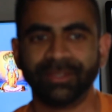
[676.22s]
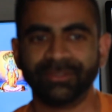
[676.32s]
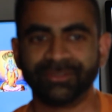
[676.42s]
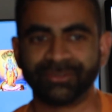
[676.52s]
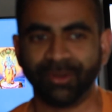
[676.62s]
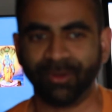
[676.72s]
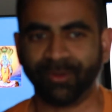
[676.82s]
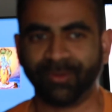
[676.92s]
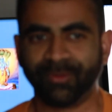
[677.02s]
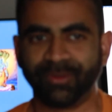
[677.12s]

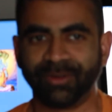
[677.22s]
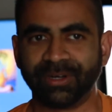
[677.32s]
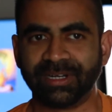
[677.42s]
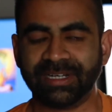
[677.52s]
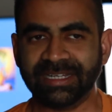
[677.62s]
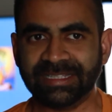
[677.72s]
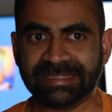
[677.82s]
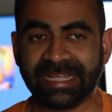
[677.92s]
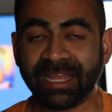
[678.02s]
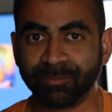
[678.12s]
So
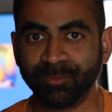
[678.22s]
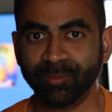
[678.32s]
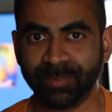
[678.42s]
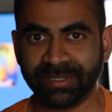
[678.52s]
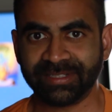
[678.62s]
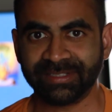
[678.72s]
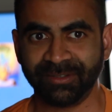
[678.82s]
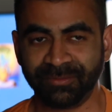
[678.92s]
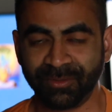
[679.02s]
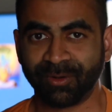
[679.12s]
in that moment,
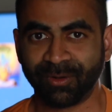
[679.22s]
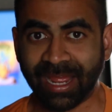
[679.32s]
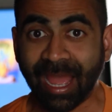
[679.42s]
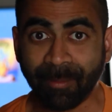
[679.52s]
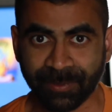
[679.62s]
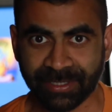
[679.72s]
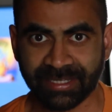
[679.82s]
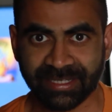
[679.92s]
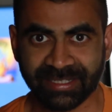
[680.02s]
if you're happy,